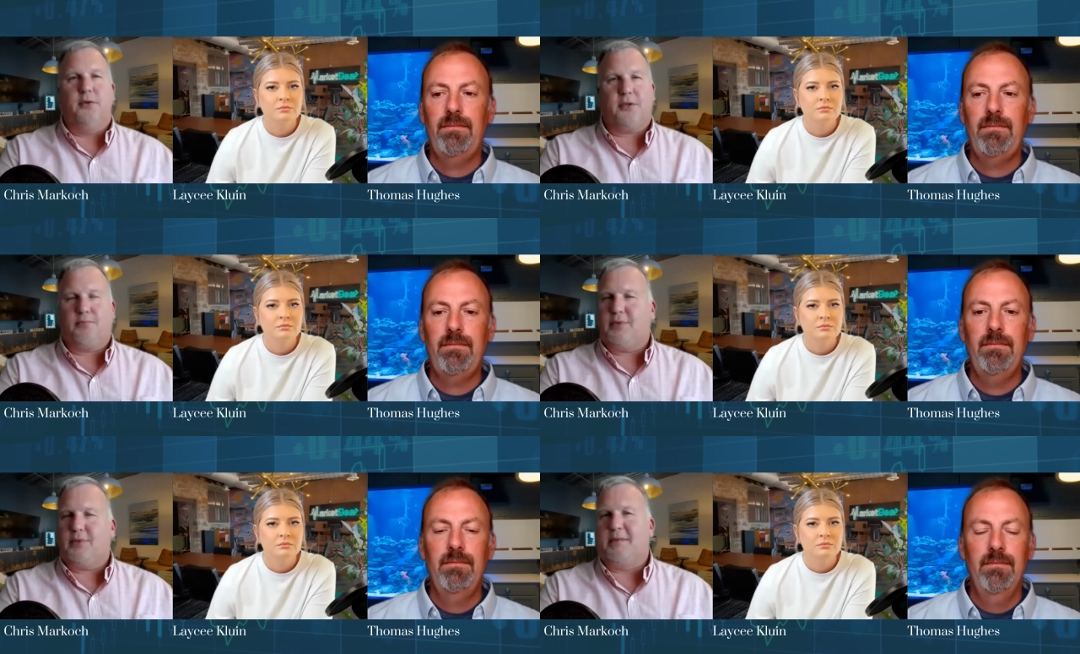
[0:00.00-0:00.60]
Speaker 1: who
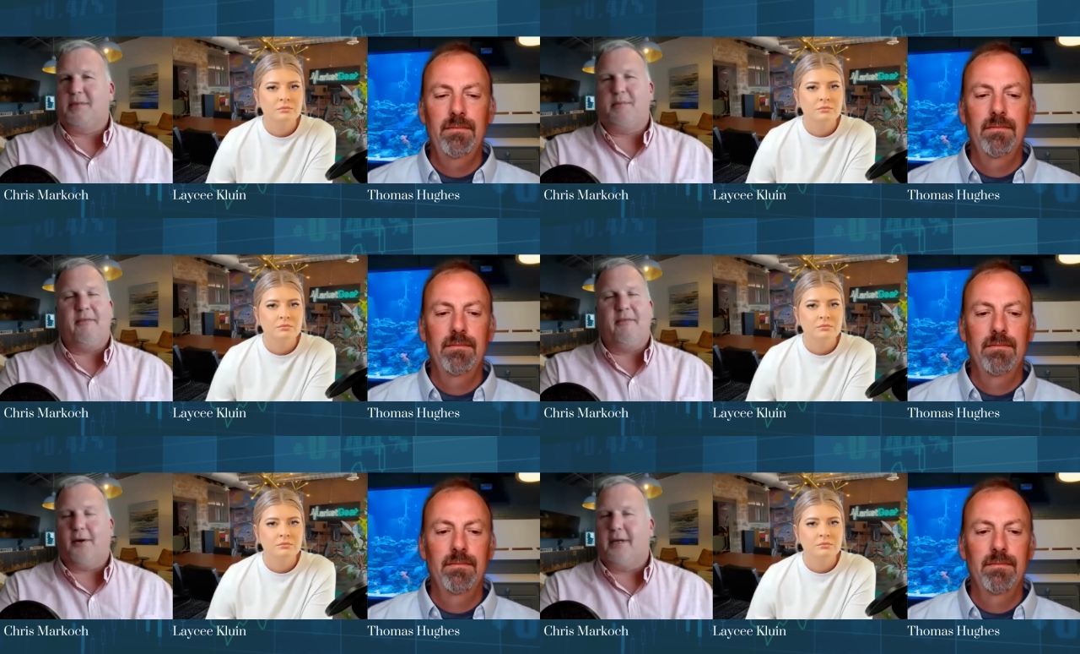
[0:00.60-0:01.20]
seems to be
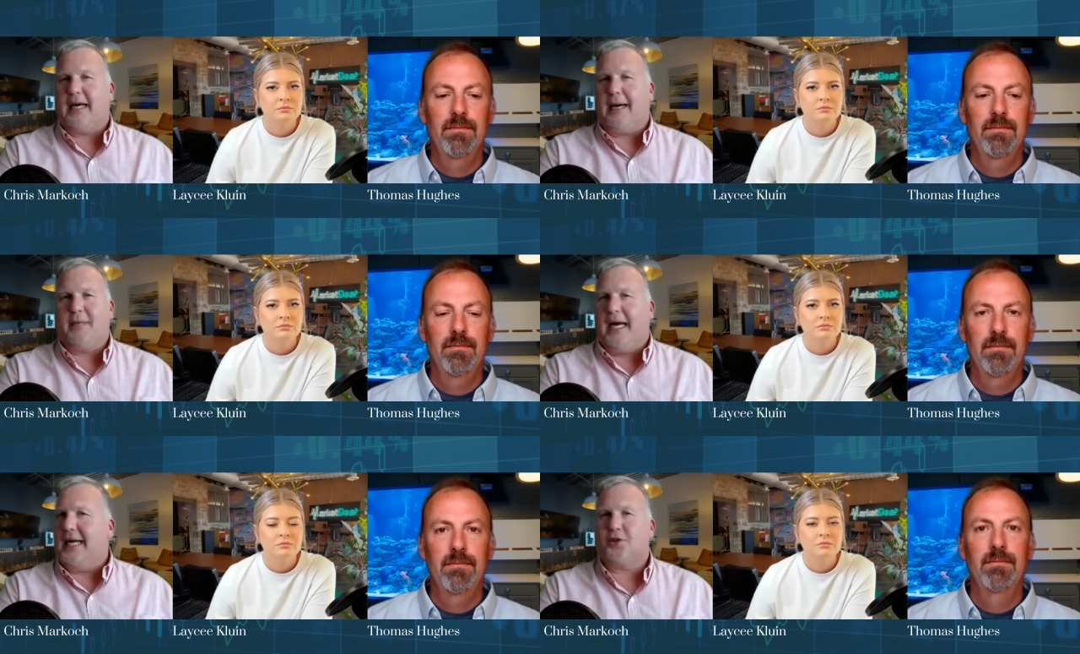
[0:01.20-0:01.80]
very
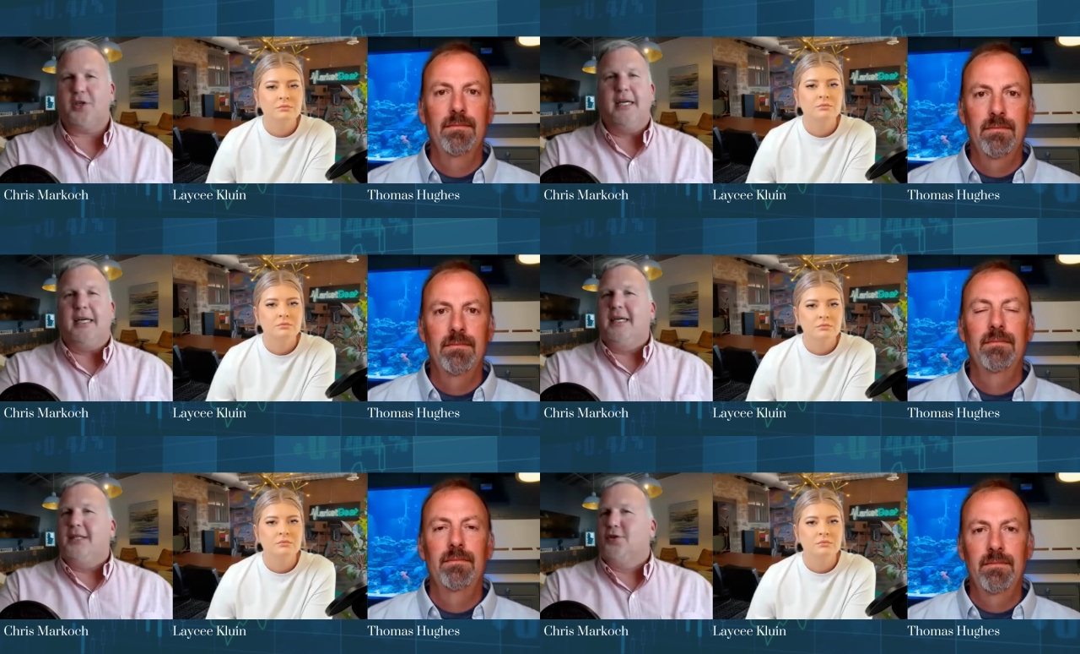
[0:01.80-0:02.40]
top-notch.
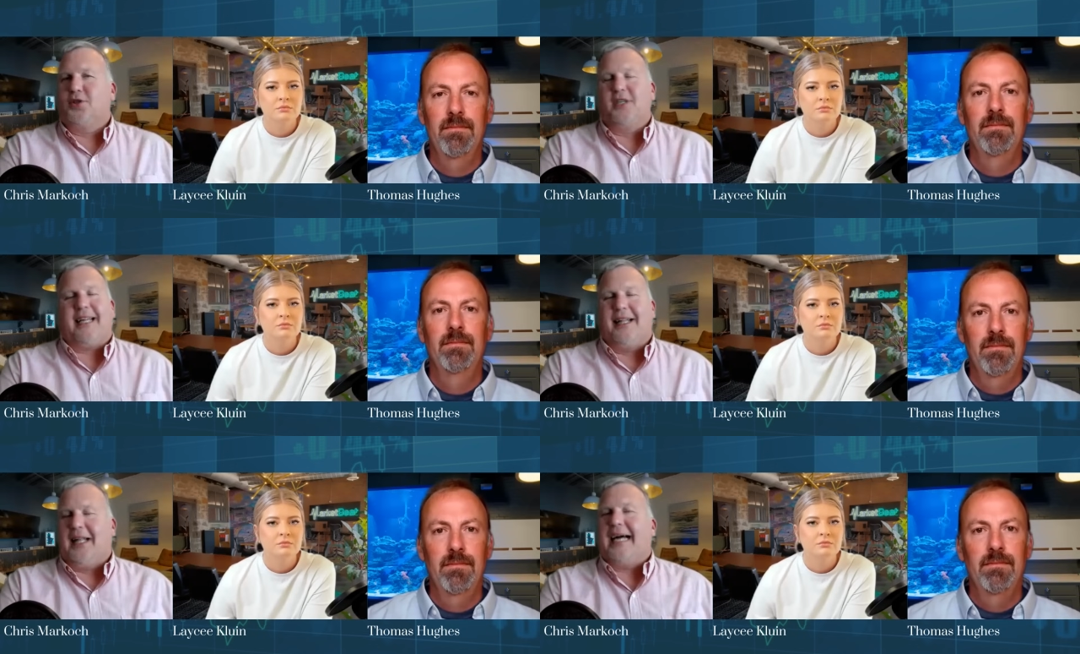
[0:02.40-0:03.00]
There's just
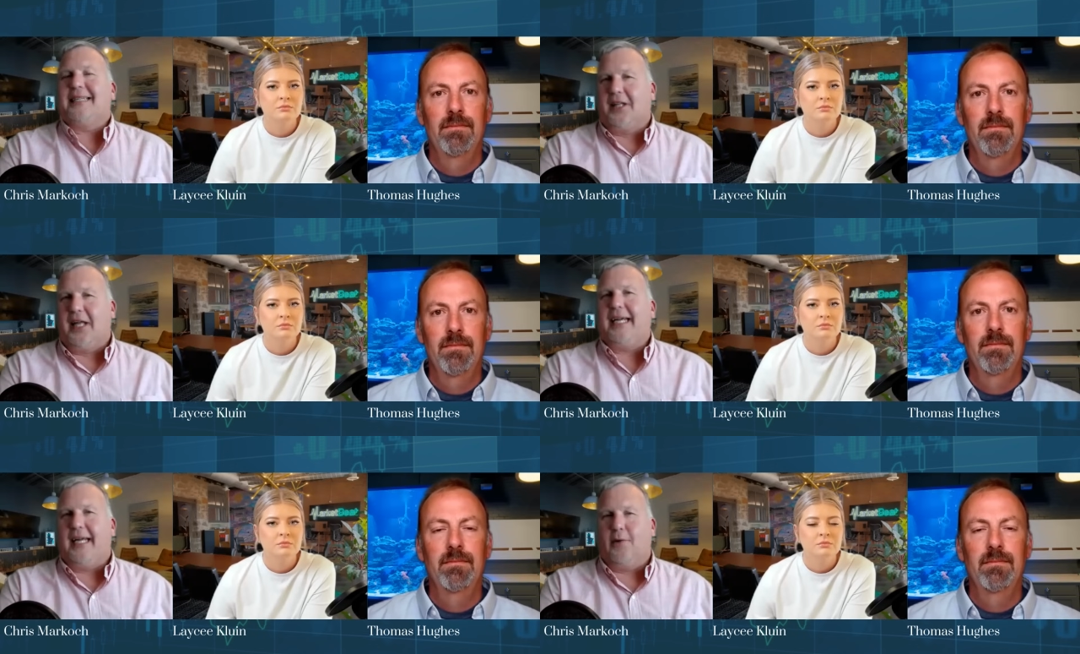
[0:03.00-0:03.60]
a lot to
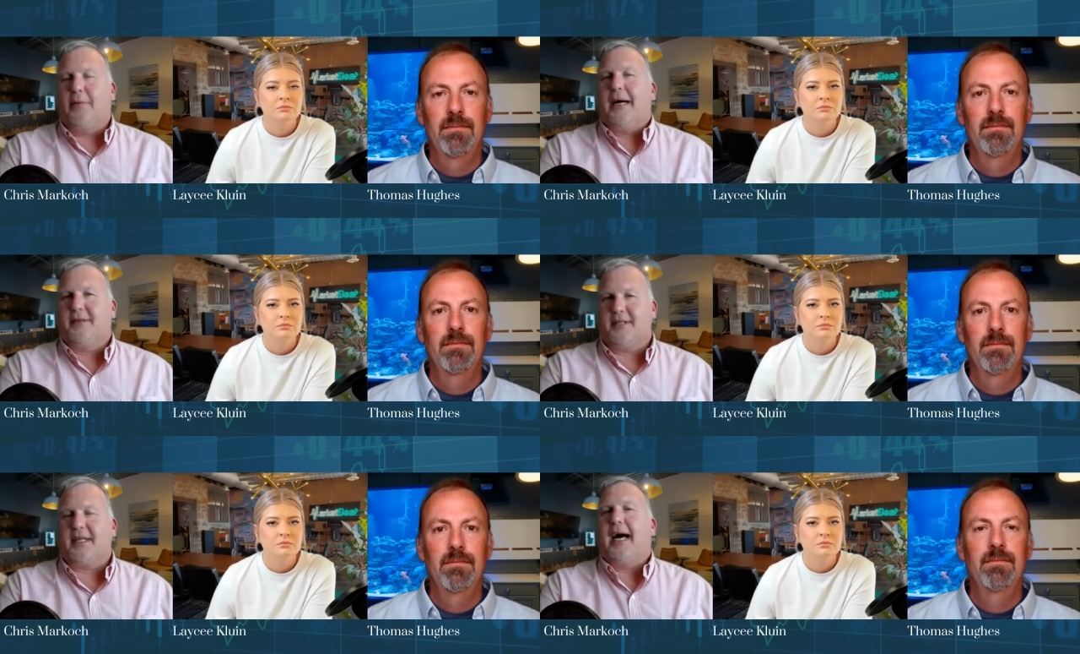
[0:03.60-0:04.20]
like here
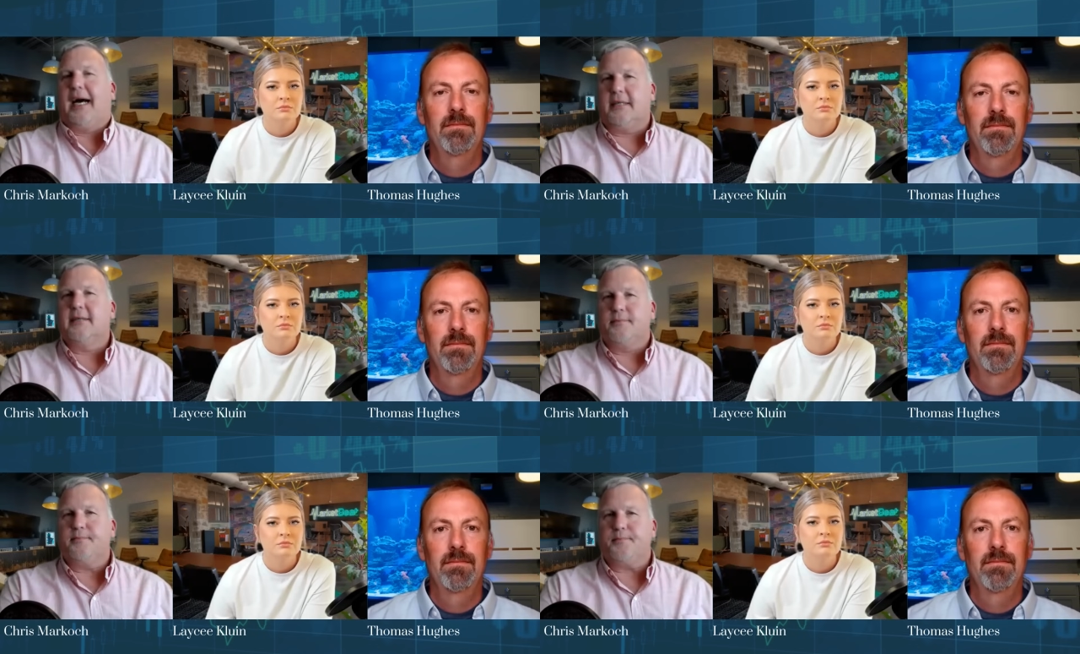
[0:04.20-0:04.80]
about the stock.
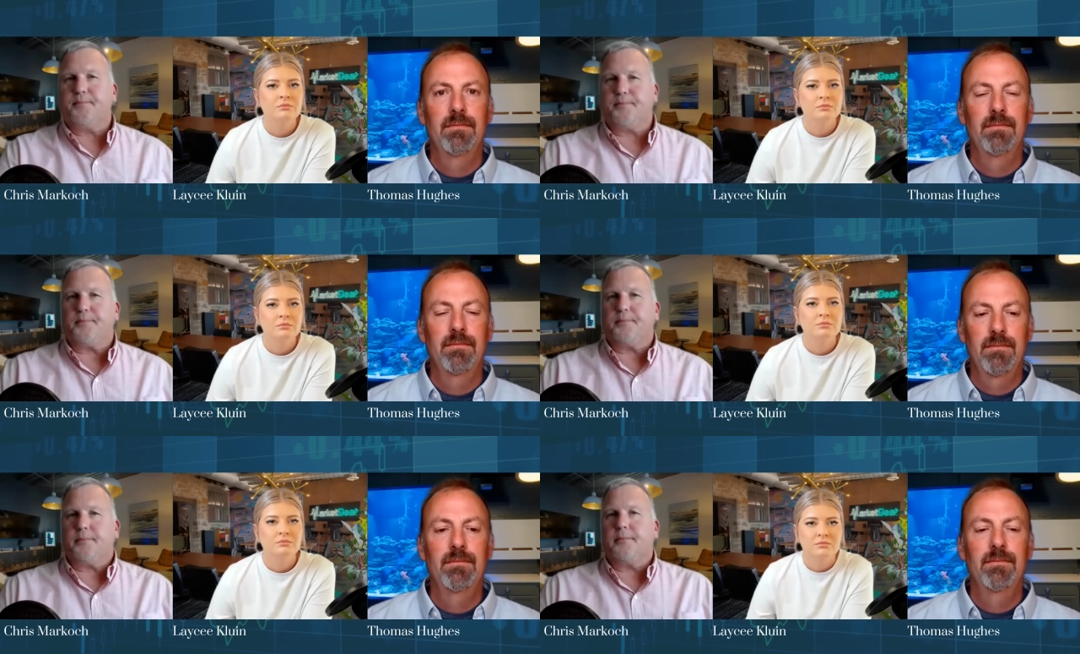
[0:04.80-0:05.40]

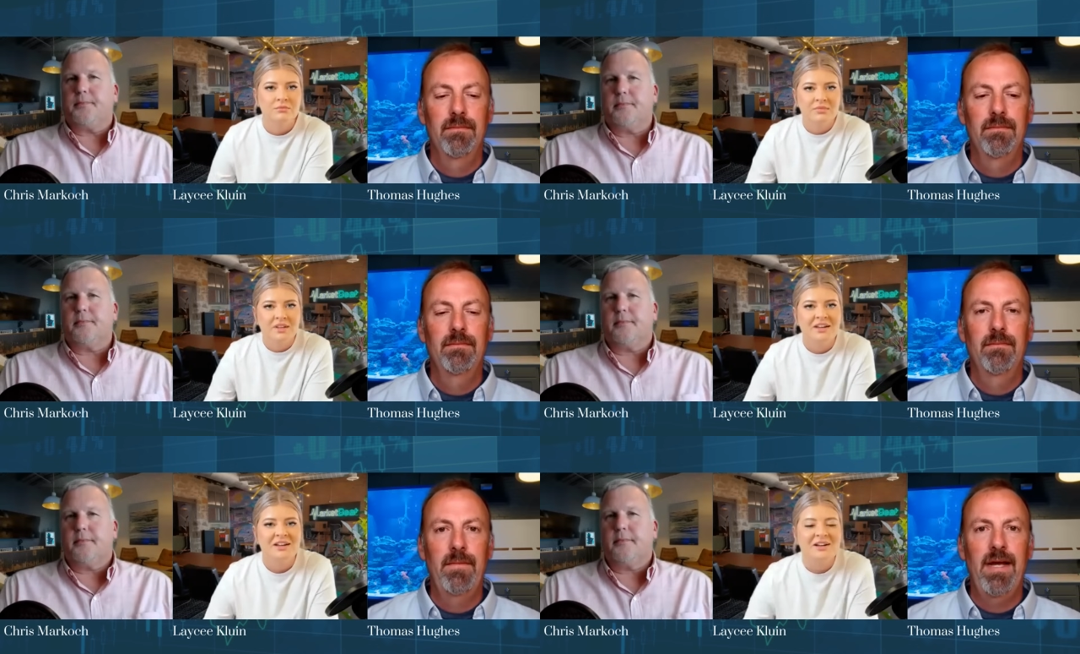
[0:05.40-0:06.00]

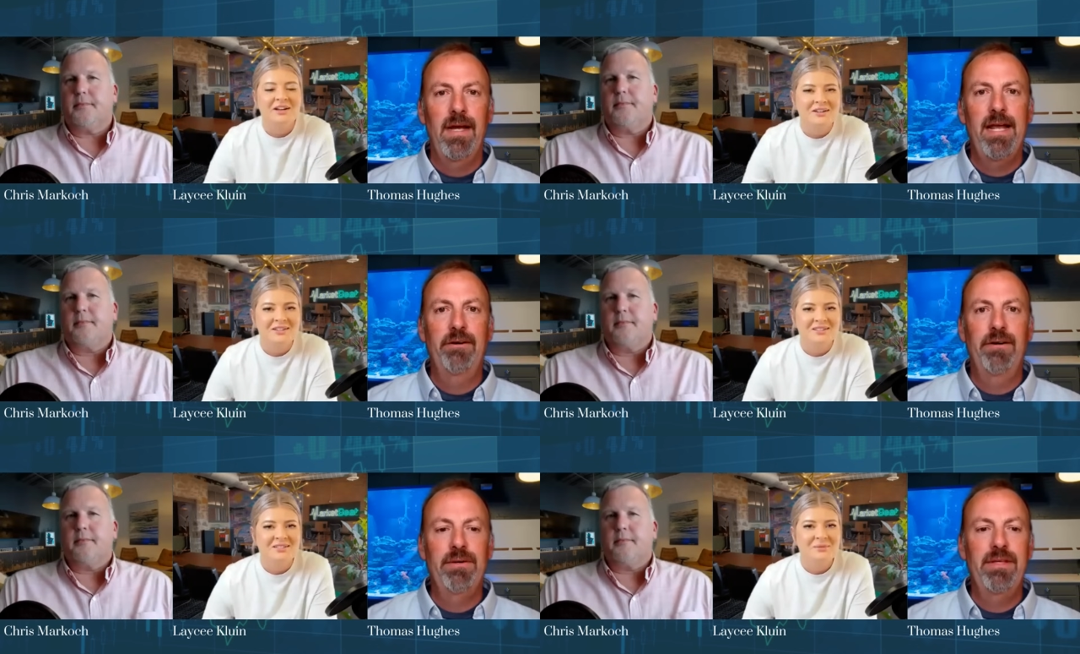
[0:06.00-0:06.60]
Speaker 2: Yeah, I agree
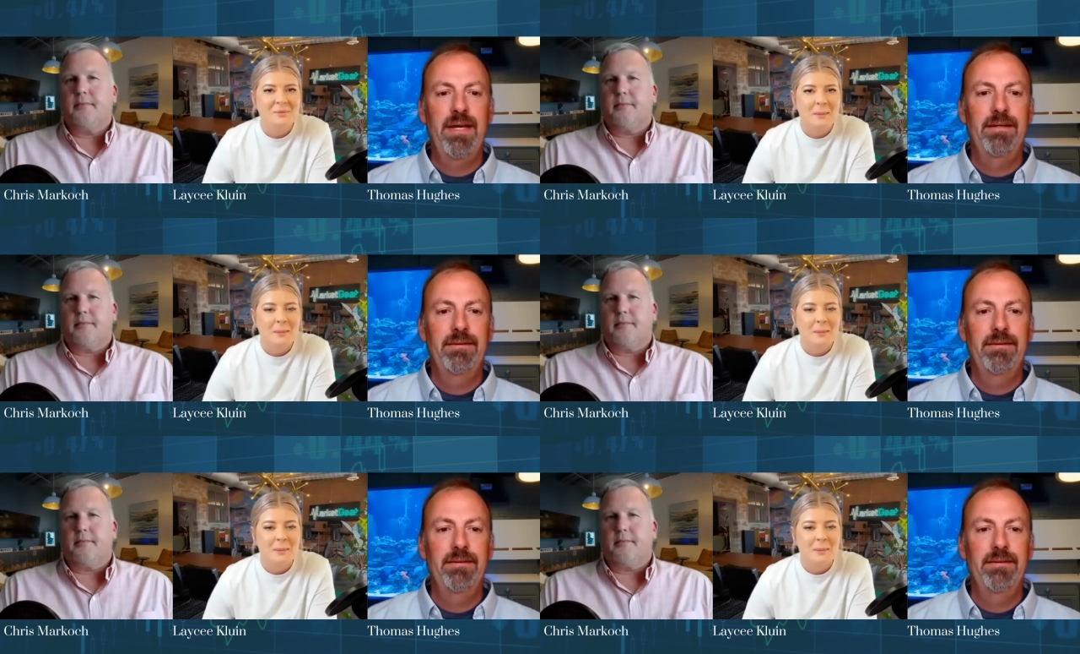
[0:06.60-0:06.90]
with that.